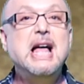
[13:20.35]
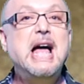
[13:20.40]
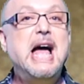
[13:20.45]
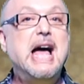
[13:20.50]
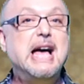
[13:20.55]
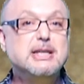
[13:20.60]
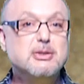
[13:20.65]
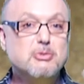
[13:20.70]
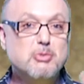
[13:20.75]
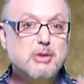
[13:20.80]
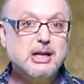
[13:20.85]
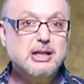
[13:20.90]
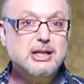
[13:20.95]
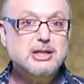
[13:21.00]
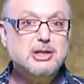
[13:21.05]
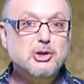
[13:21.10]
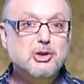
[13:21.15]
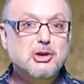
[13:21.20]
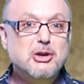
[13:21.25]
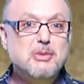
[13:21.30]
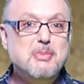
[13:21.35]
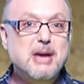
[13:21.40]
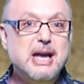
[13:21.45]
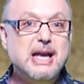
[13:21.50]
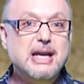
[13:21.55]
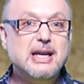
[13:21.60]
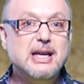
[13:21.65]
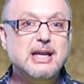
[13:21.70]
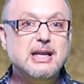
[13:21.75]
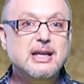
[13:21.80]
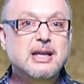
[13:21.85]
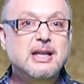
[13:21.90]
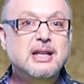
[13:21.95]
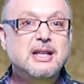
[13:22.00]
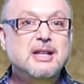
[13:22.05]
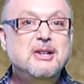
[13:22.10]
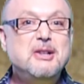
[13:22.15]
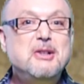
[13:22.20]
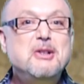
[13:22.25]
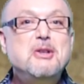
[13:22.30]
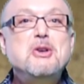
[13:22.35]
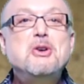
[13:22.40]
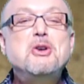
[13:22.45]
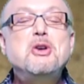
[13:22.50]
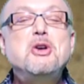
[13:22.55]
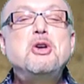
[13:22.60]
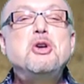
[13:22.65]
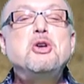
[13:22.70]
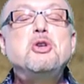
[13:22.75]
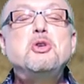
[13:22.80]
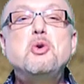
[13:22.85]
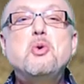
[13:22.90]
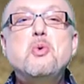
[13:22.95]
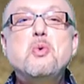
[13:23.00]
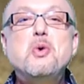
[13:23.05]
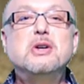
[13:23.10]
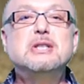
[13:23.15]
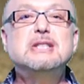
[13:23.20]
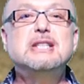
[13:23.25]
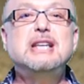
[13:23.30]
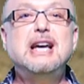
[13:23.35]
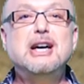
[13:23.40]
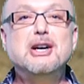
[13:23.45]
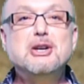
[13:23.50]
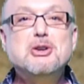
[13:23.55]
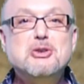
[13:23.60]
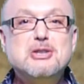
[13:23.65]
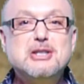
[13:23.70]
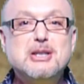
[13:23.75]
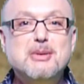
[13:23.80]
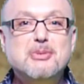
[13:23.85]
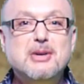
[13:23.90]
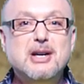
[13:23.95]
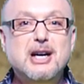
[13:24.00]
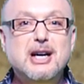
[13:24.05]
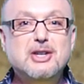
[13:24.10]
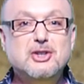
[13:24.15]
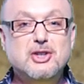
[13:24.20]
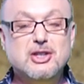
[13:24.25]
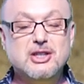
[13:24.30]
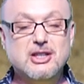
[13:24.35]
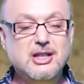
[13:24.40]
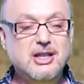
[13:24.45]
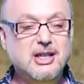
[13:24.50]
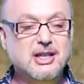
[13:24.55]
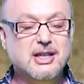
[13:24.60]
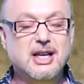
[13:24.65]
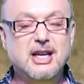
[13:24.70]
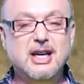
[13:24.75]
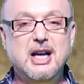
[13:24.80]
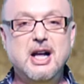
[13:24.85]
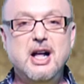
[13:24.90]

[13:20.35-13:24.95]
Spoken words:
As real as you can make it, you will tell your subconscious, look,